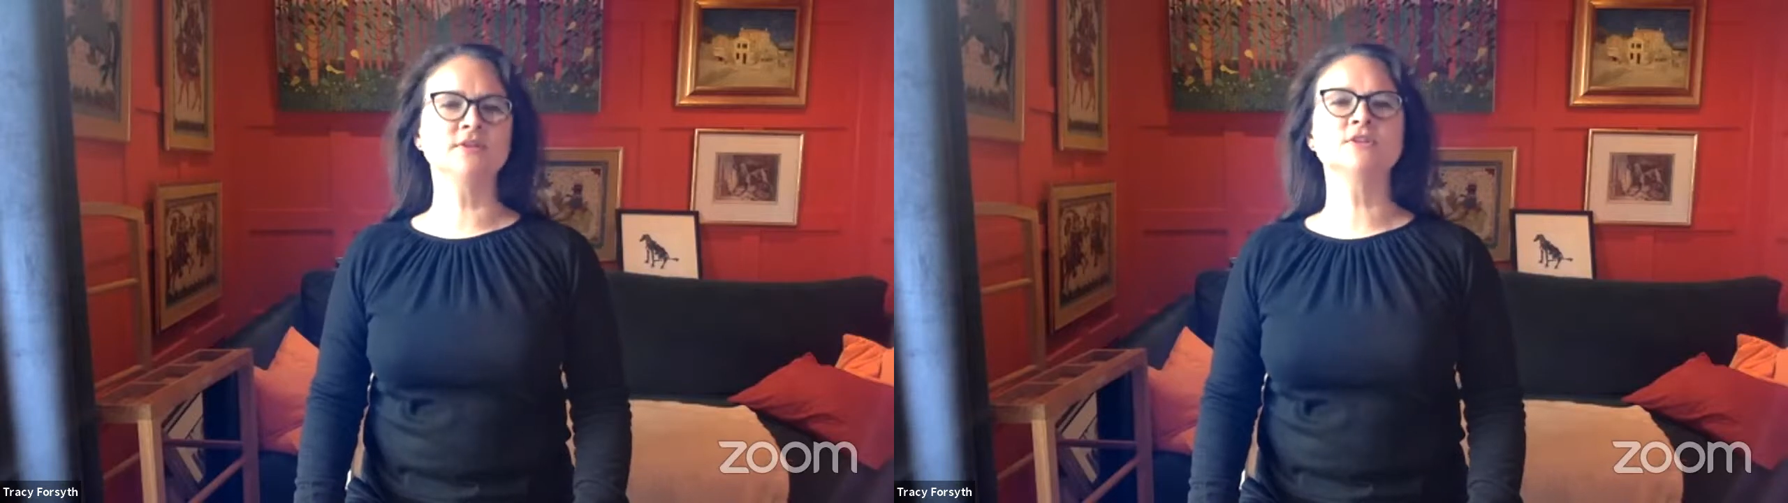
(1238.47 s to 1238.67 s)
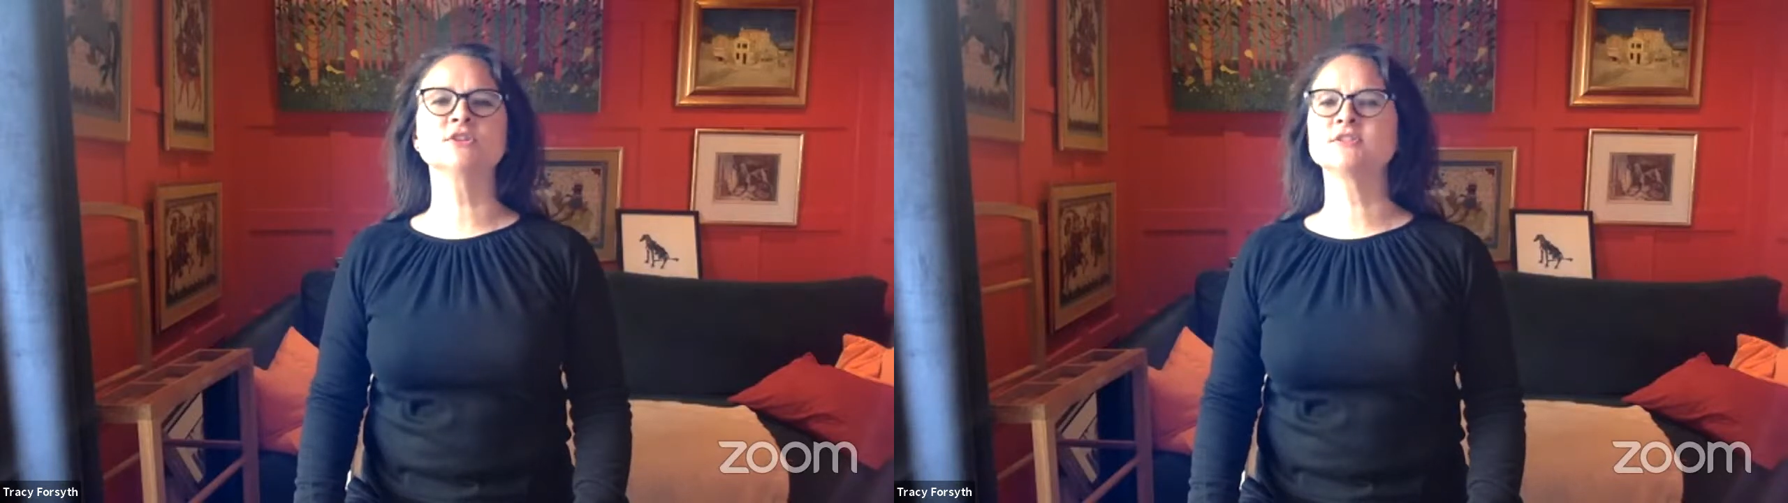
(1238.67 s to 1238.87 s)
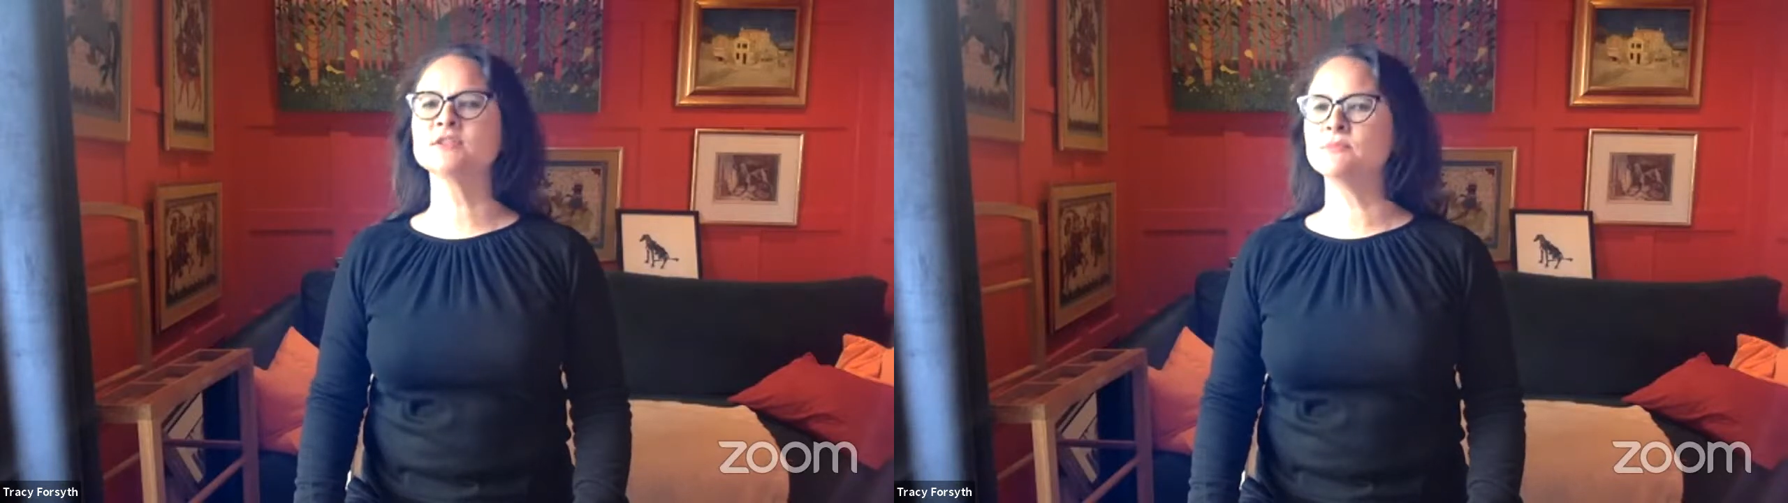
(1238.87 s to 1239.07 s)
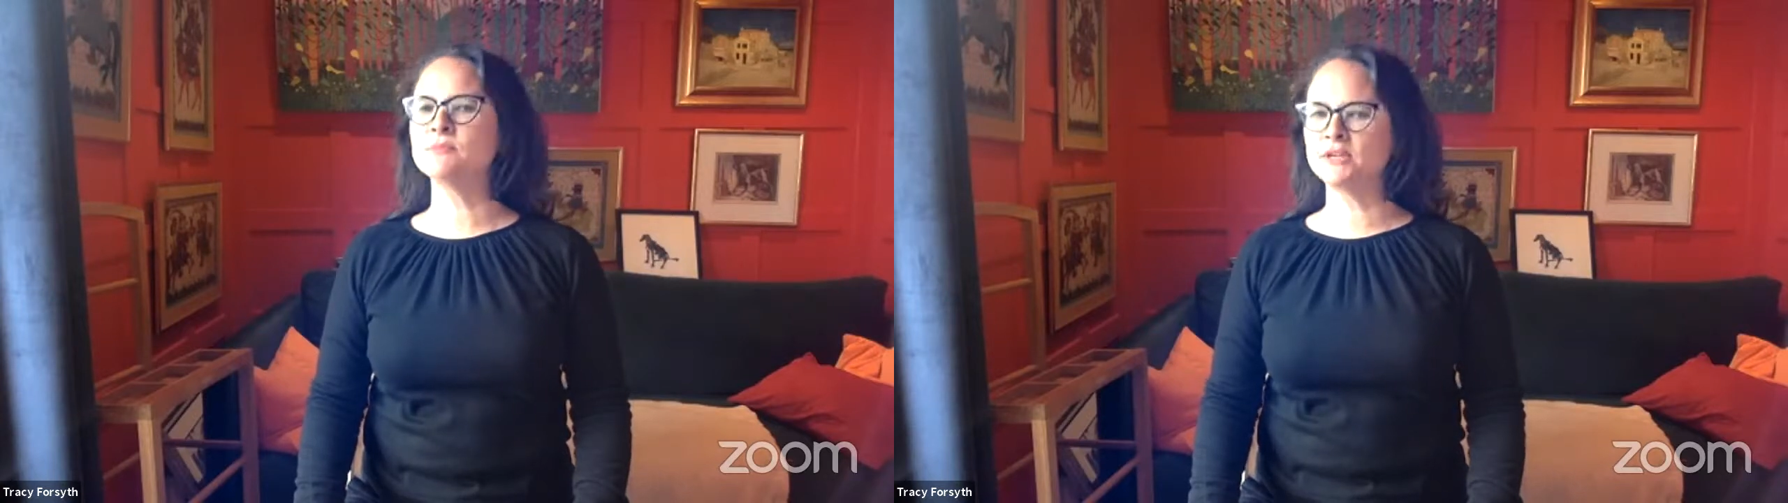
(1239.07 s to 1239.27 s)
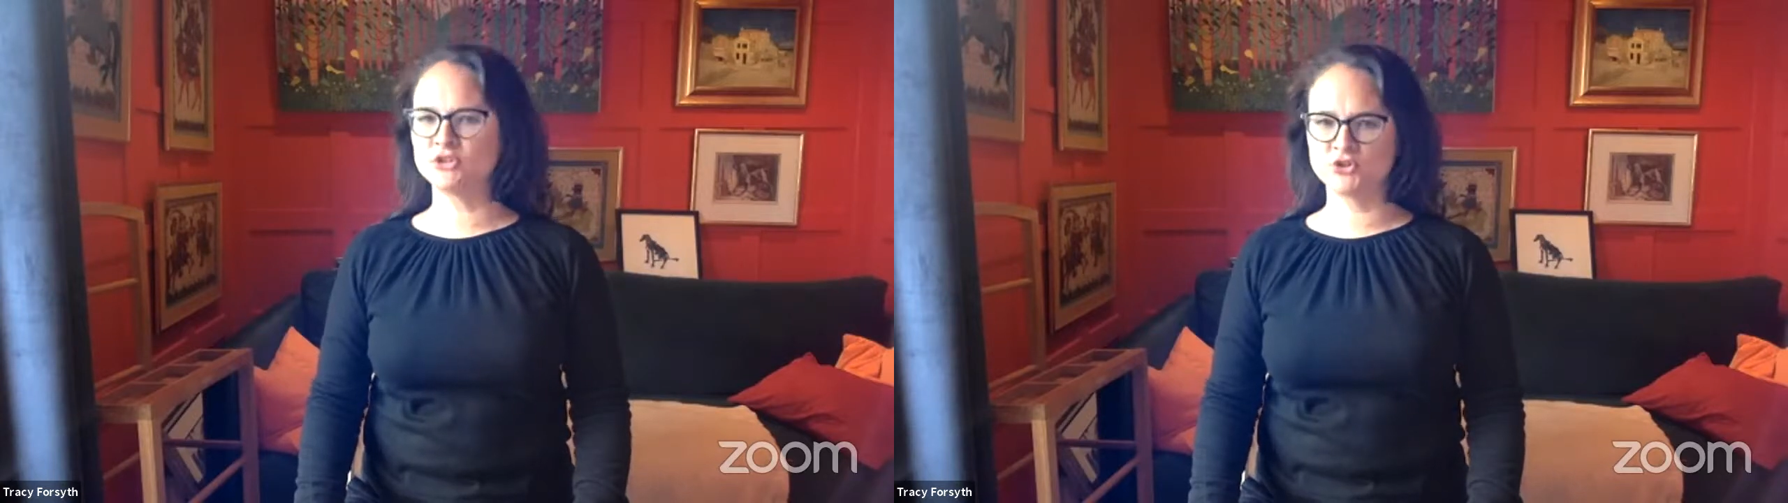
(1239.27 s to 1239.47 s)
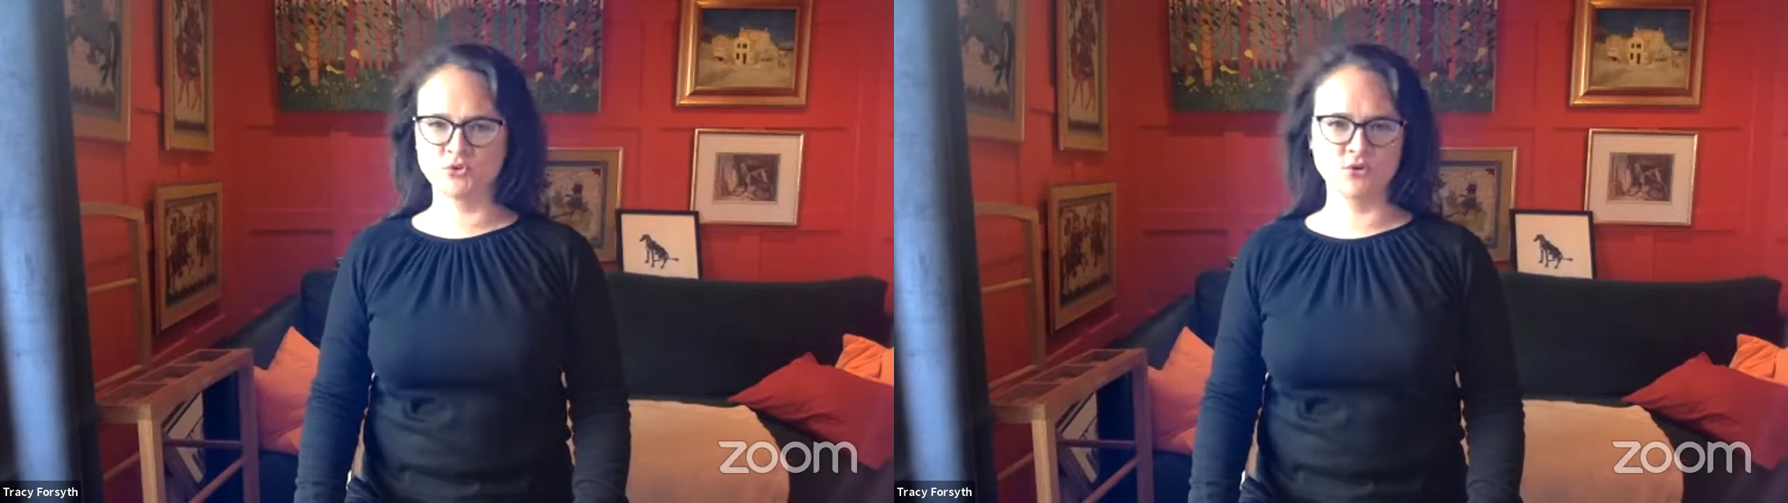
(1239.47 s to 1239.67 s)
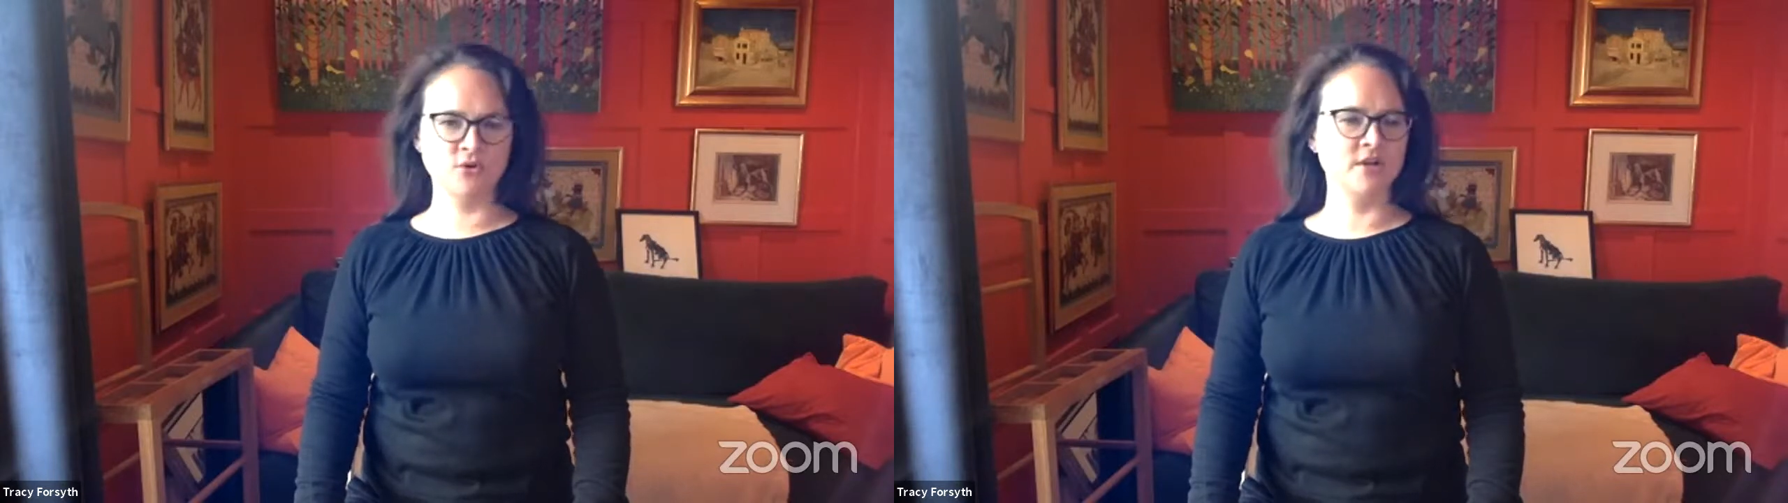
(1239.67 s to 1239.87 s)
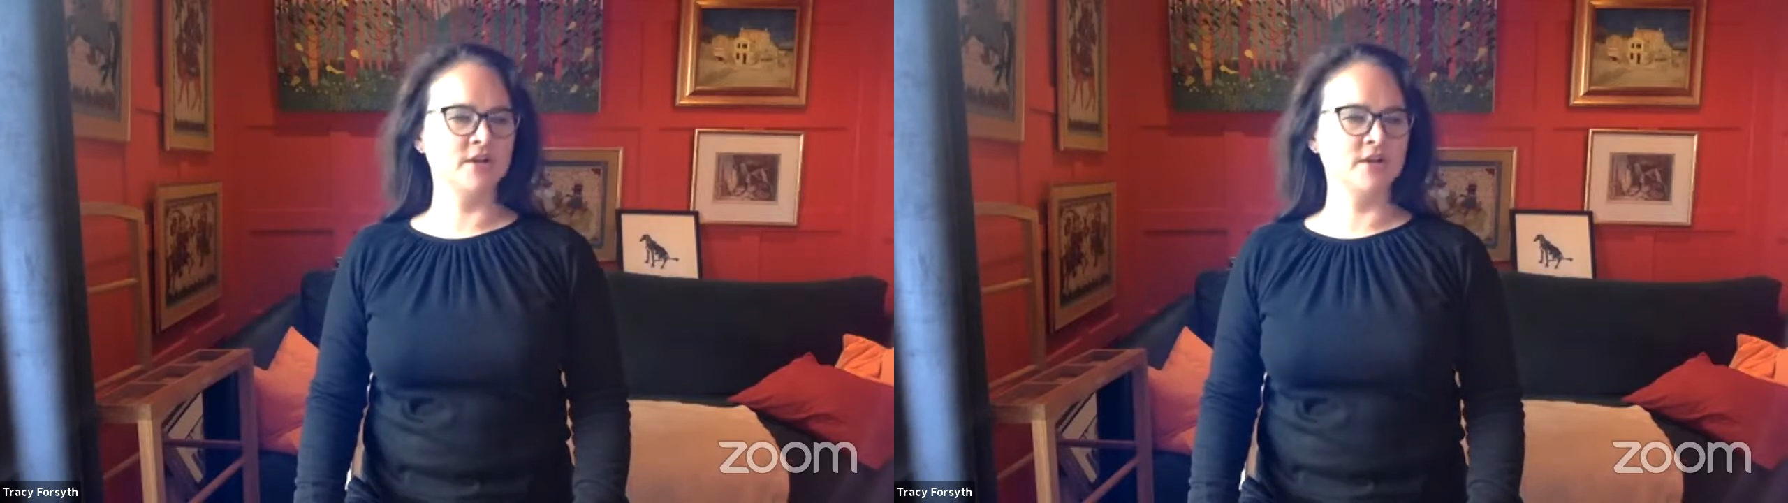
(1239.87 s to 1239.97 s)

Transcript: just to make sure